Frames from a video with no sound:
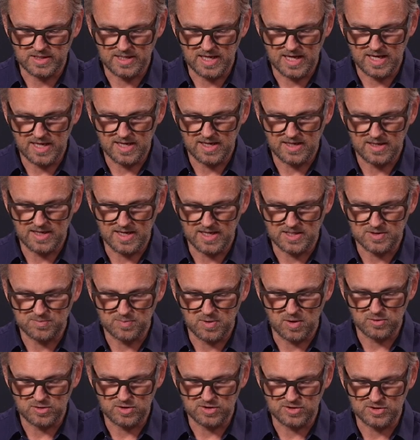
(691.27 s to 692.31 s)
gain
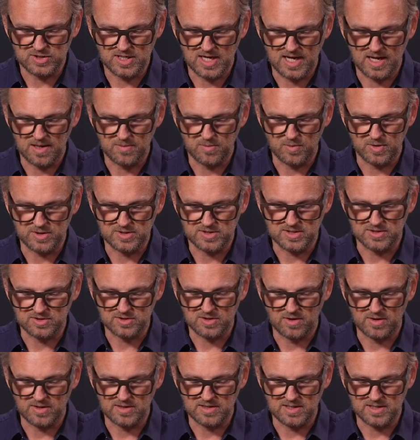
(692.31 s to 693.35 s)
exposure time, which is
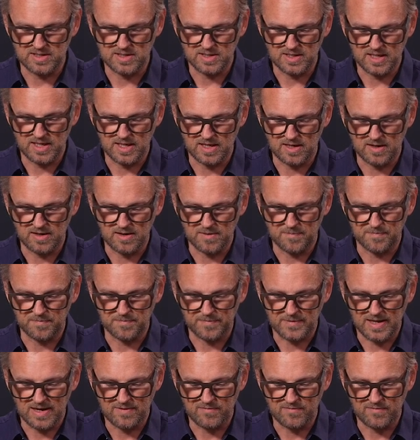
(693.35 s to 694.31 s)
currently um,